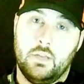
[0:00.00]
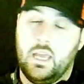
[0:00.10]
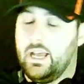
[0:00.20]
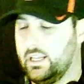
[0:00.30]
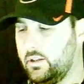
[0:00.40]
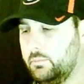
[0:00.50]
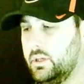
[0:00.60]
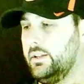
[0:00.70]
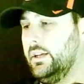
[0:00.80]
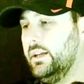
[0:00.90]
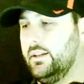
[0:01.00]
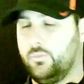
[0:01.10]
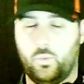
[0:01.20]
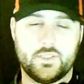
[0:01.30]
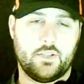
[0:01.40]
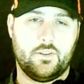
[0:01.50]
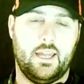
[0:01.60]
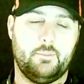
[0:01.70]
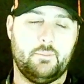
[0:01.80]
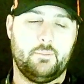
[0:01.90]
I doubt it, but what's going to
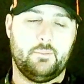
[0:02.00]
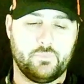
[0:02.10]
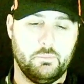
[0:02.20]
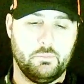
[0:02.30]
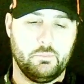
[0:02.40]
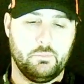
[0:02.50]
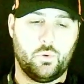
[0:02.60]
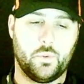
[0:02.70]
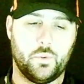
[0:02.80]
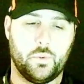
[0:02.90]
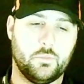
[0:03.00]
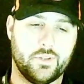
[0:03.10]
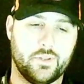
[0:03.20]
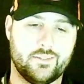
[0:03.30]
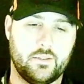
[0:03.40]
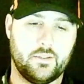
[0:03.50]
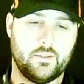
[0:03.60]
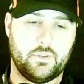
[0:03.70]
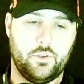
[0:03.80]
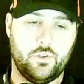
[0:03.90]
happen moving forward with Auburn? That's something I'm
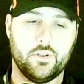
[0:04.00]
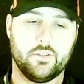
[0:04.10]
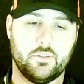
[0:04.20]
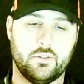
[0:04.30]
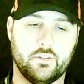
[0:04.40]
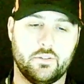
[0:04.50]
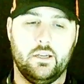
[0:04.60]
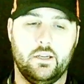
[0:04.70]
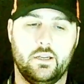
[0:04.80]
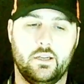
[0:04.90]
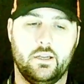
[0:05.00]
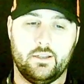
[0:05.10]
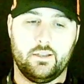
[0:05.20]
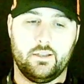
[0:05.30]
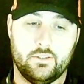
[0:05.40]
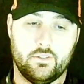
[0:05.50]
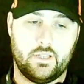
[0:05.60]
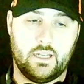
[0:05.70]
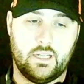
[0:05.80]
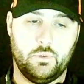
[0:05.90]
curious about, again, just
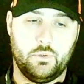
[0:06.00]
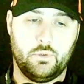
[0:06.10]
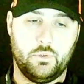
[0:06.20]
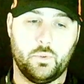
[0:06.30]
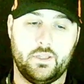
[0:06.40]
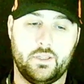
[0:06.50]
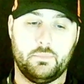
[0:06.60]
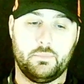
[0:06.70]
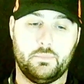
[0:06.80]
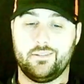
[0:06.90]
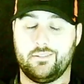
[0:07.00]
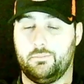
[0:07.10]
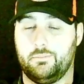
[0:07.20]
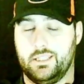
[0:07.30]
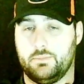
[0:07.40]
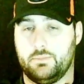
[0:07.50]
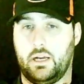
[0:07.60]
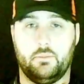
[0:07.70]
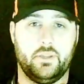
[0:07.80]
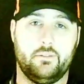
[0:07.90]
kind of moving forward with them. But this is this
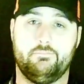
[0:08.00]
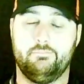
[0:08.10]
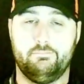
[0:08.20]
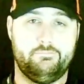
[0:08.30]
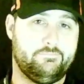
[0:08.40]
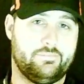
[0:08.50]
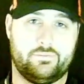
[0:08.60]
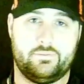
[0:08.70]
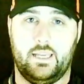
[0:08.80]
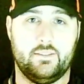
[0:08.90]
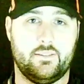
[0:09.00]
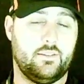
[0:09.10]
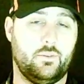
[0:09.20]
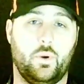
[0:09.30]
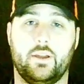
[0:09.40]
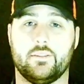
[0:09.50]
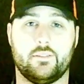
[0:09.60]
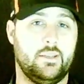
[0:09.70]
bottom of the SEC West.